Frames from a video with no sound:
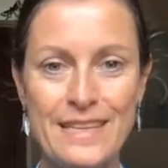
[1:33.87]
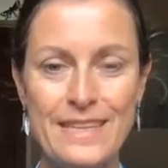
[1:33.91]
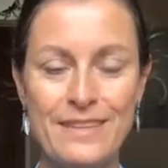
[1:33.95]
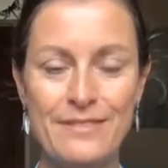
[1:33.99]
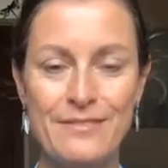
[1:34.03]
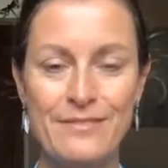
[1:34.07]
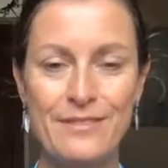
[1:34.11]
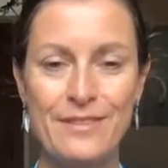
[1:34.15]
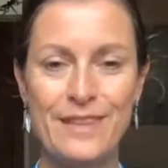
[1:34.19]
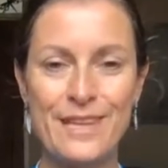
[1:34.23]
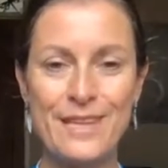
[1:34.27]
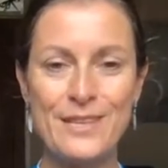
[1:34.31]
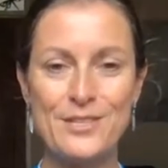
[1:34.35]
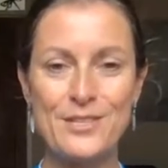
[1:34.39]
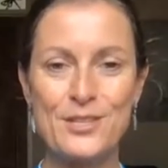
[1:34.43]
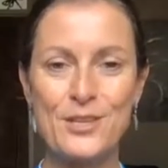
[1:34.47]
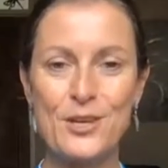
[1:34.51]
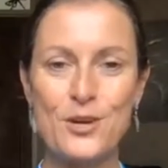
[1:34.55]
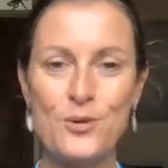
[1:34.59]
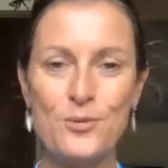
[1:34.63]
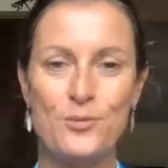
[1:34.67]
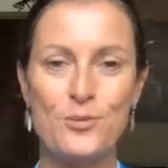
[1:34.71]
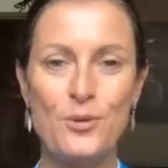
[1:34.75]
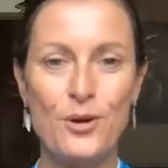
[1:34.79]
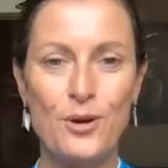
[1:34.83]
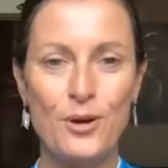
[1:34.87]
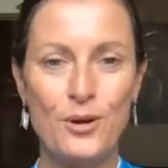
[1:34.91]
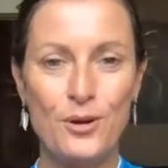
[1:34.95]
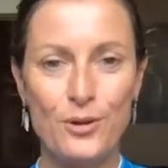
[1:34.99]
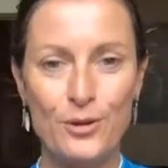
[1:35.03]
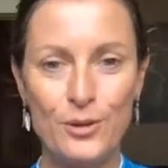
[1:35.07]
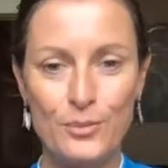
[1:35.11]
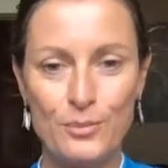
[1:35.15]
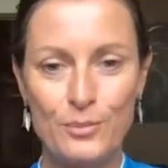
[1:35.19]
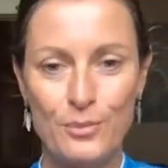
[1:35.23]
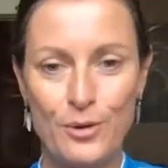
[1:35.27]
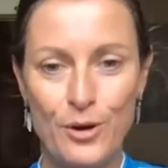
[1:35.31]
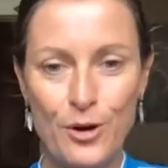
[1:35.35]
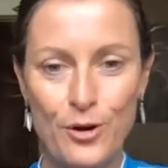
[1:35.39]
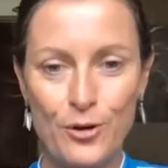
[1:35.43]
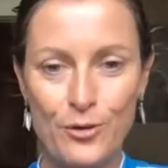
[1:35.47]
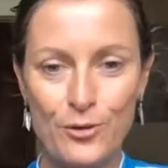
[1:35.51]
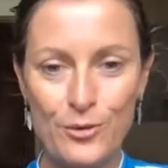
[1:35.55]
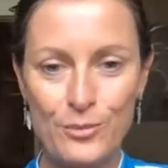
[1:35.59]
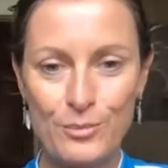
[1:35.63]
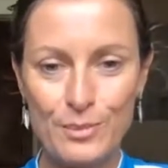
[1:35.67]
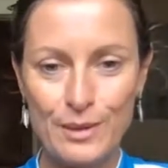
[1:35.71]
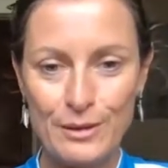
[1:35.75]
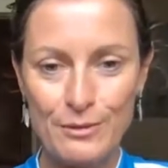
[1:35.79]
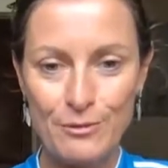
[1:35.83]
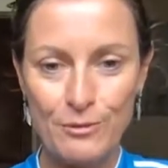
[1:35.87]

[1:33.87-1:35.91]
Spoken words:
If things go horribly